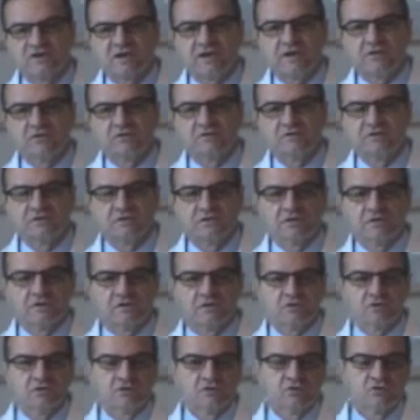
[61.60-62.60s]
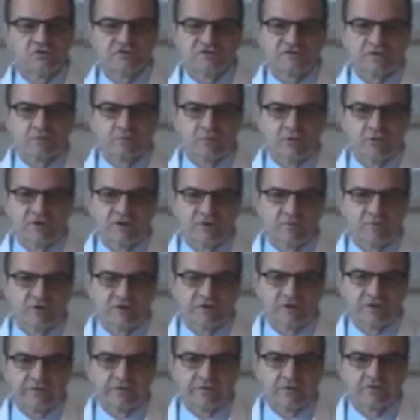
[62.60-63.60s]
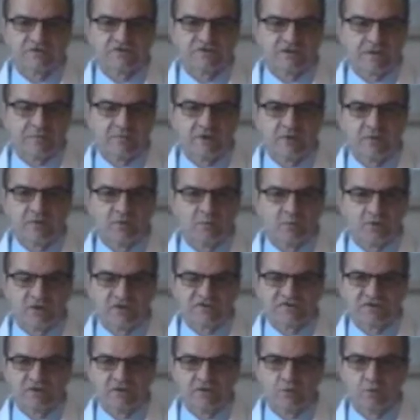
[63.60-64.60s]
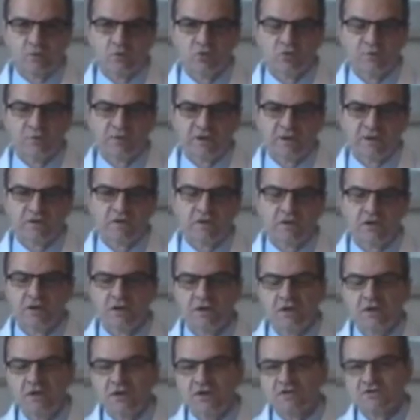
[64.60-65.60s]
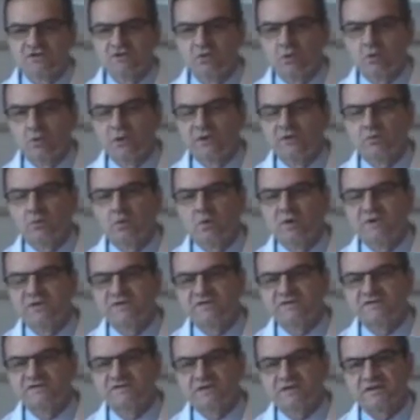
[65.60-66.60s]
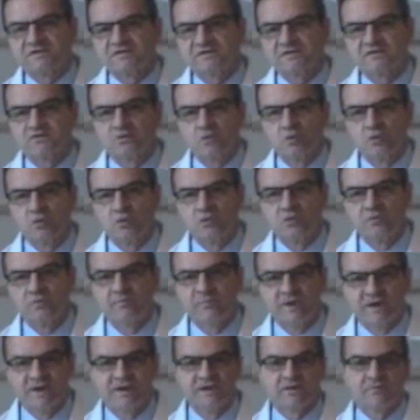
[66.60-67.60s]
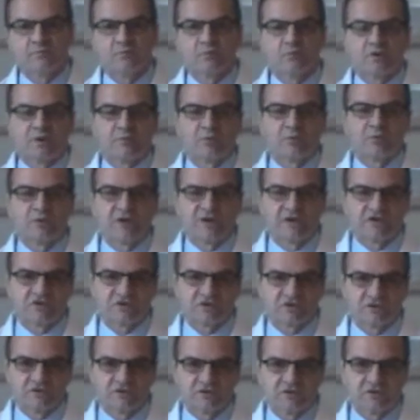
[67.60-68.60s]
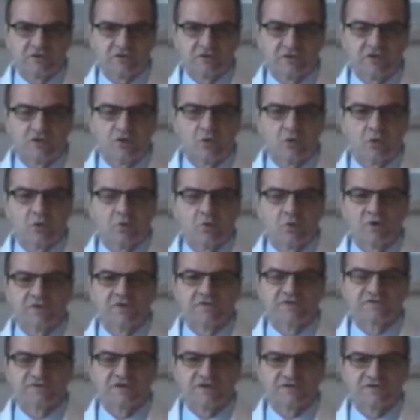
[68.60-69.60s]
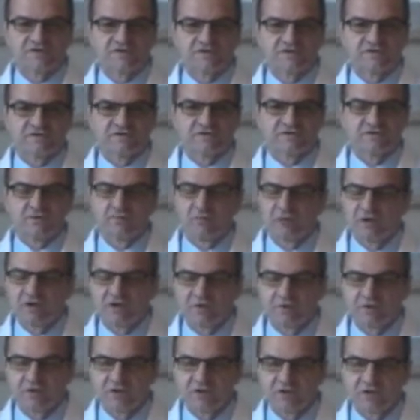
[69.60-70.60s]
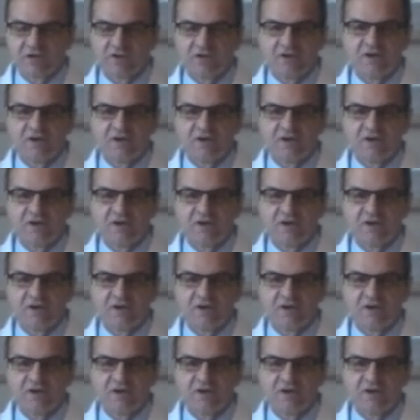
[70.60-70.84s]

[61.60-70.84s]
out loose debris and materials that may be present on the wound bed. So when one discusses wound bed preparation, or one discusses debridement,